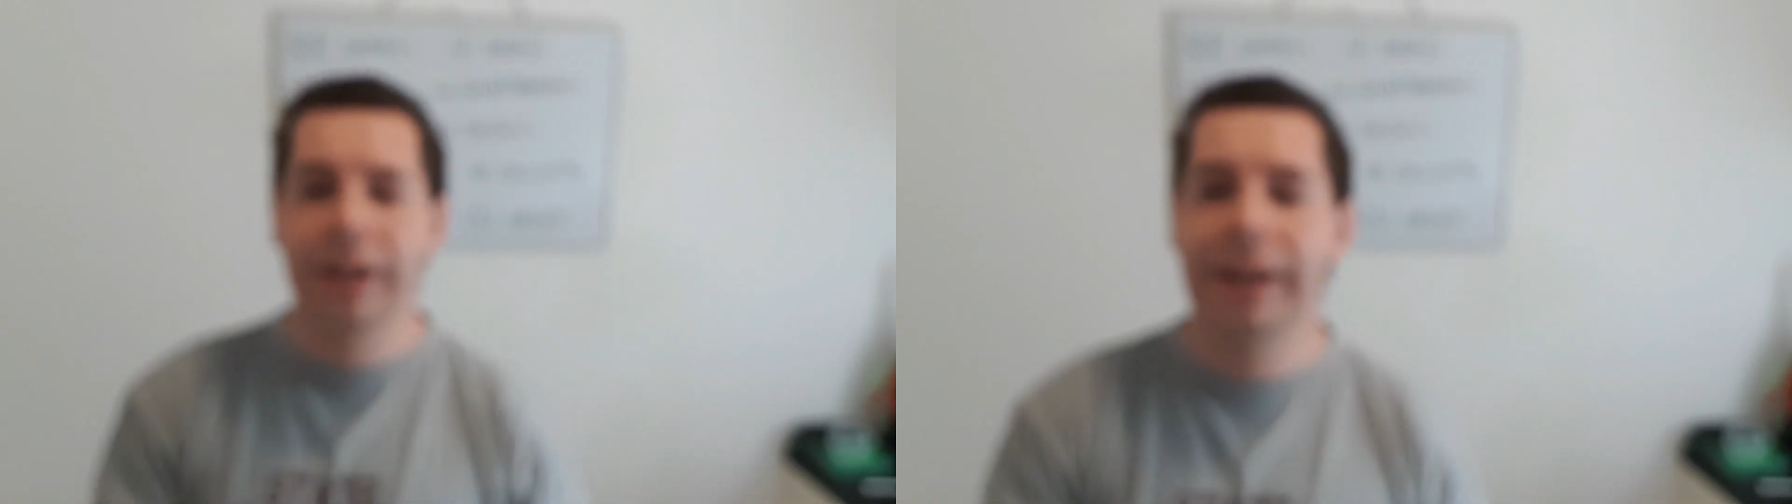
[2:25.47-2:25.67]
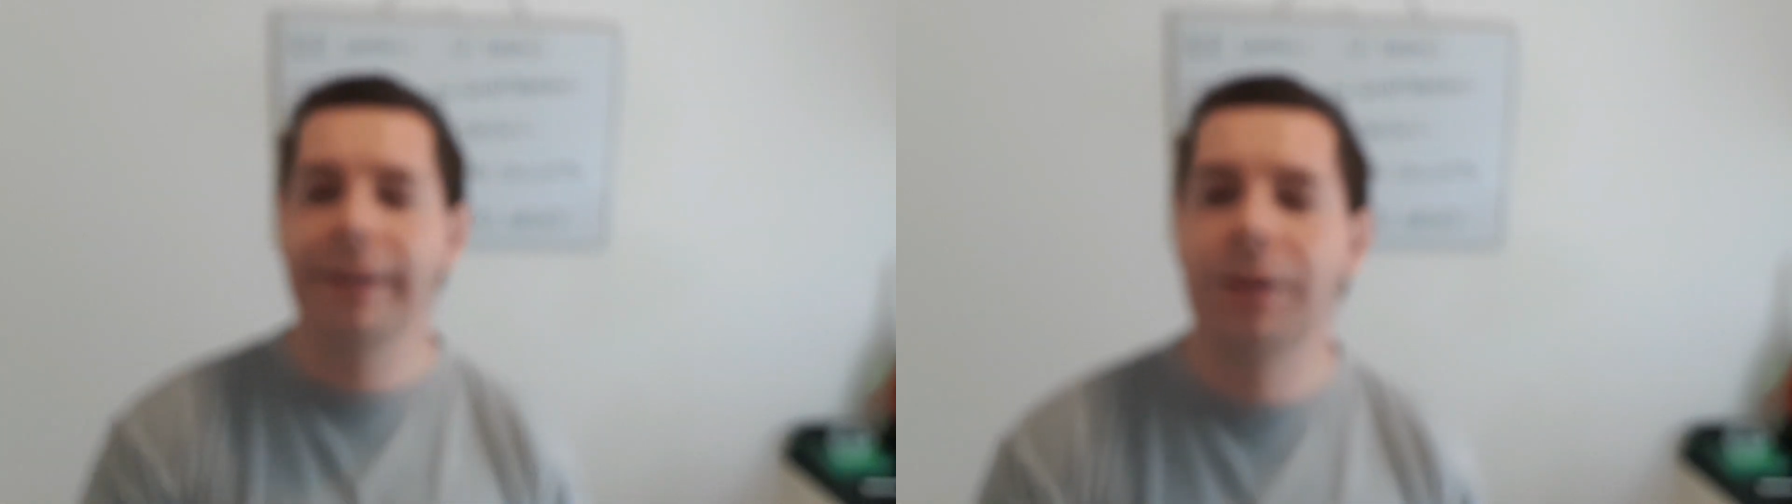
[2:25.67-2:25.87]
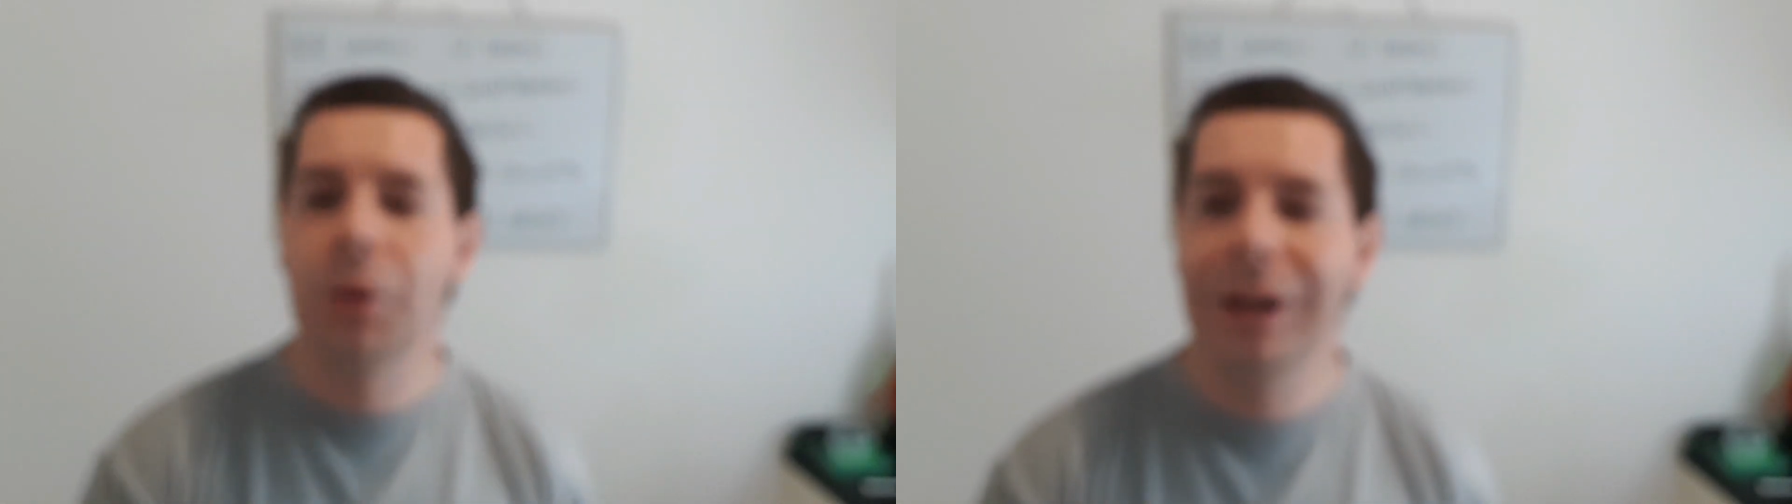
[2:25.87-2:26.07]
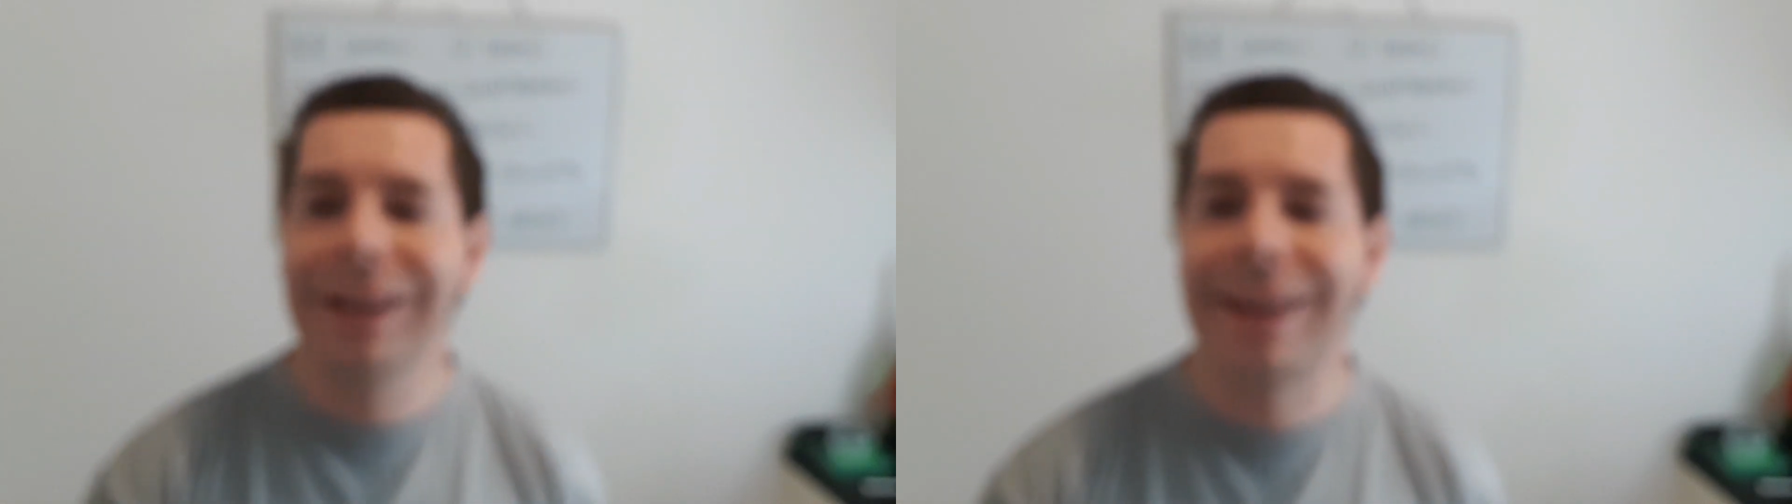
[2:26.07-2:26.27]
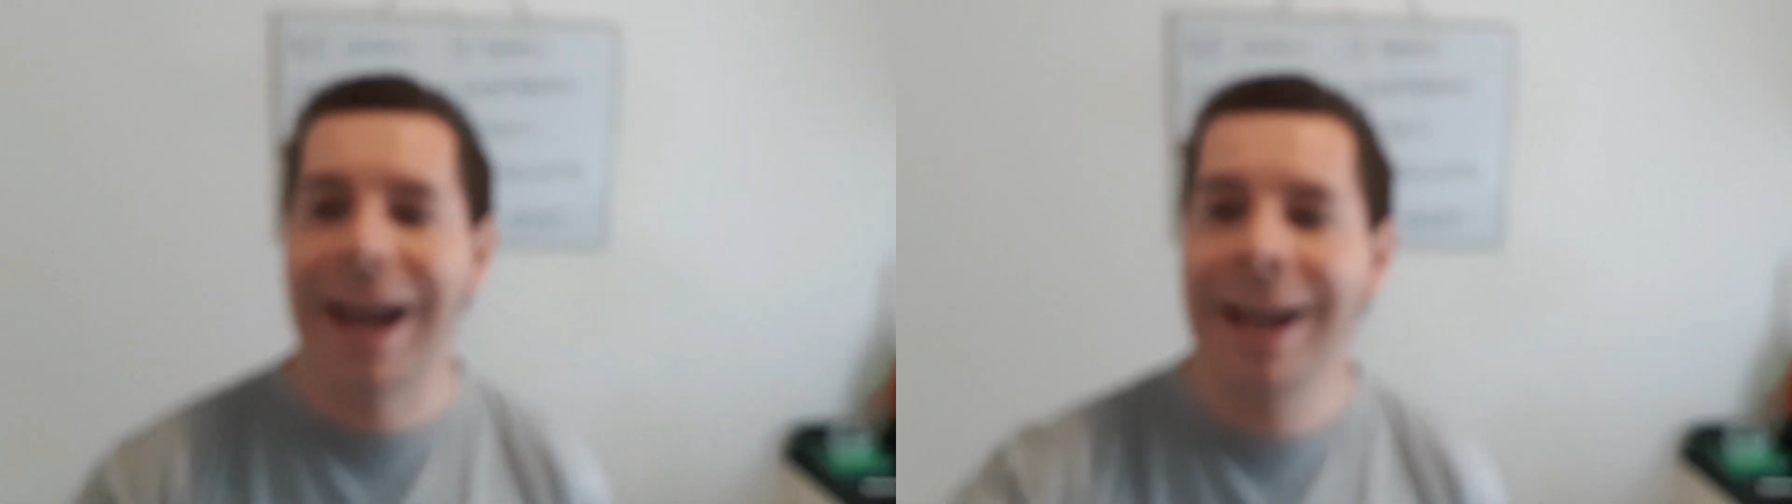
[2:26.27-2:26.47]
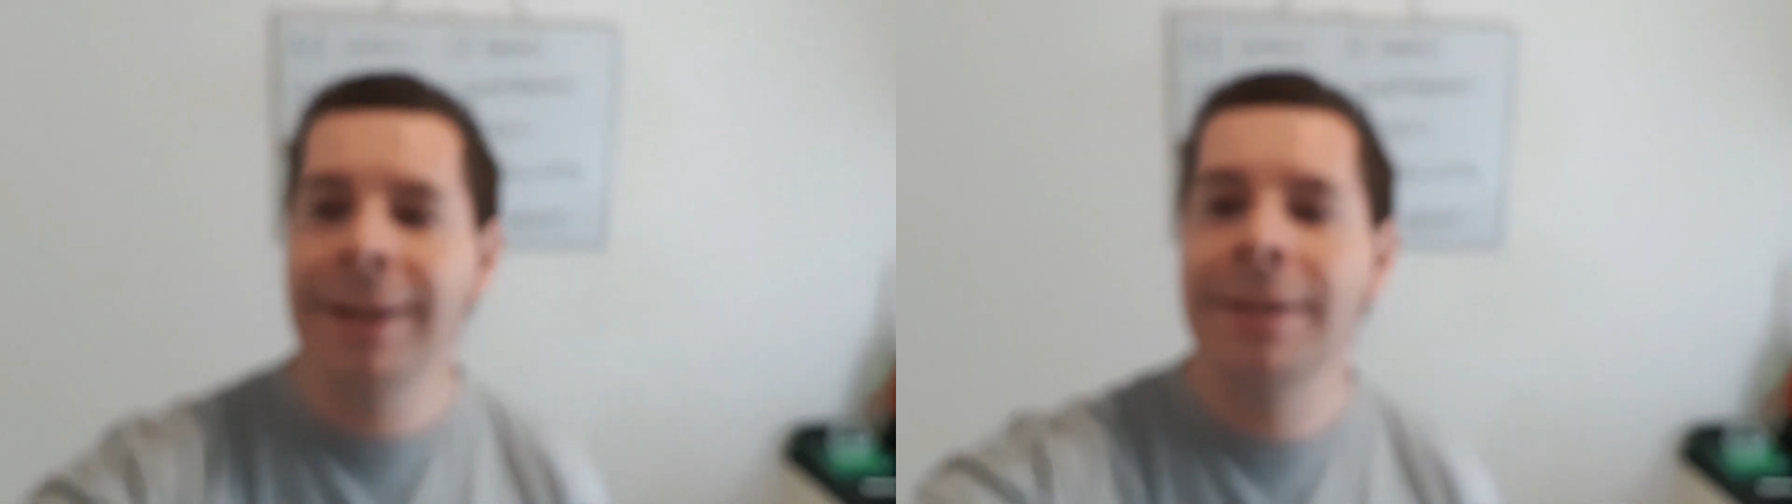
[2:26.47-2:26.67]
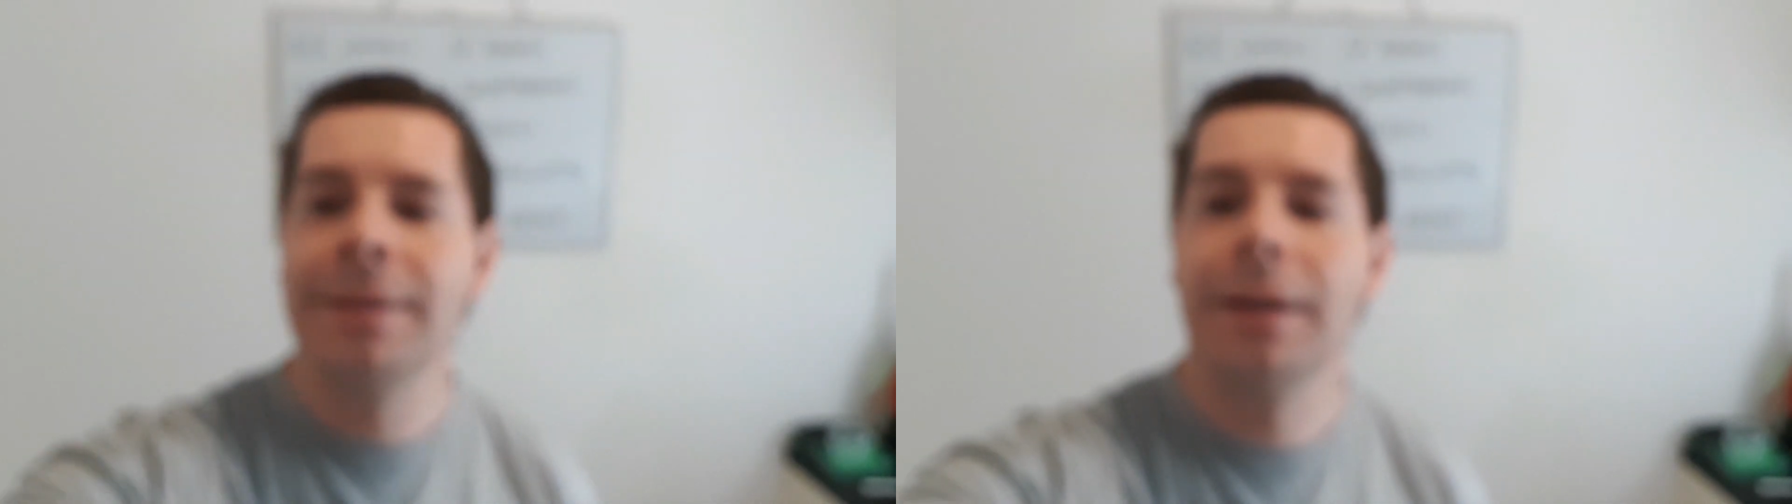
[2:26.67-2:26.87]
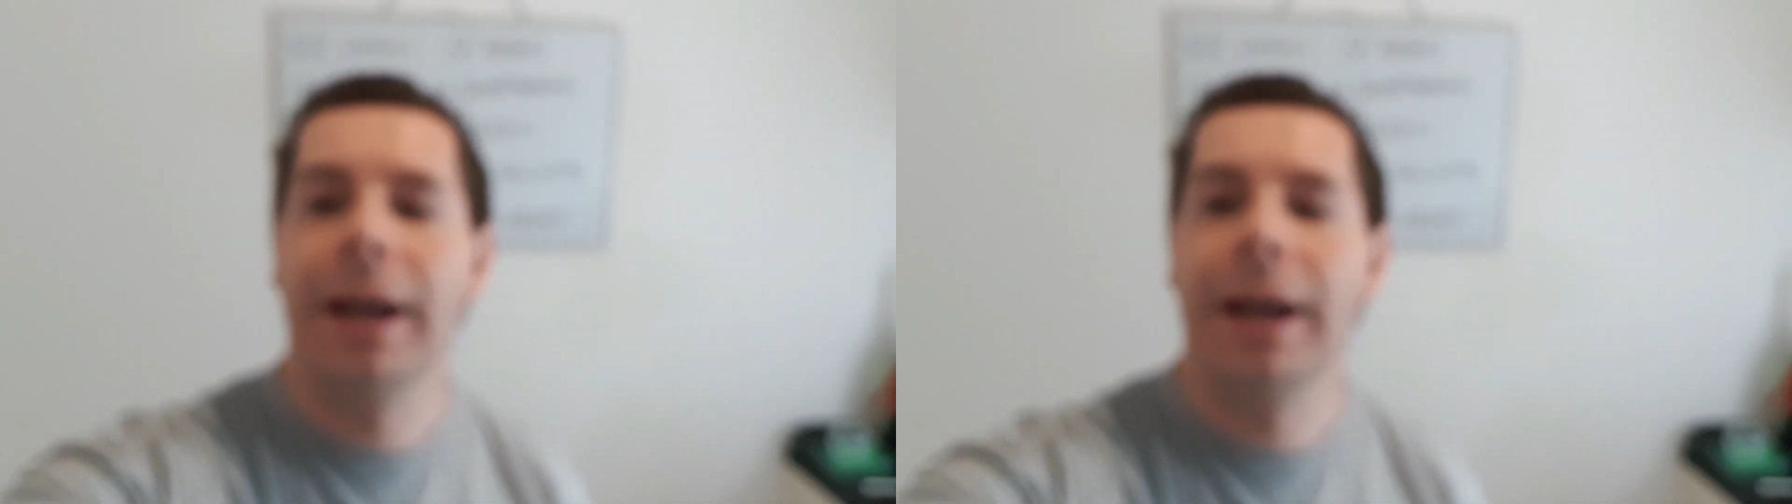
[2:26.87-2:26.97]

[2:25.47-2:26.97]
it's doing that,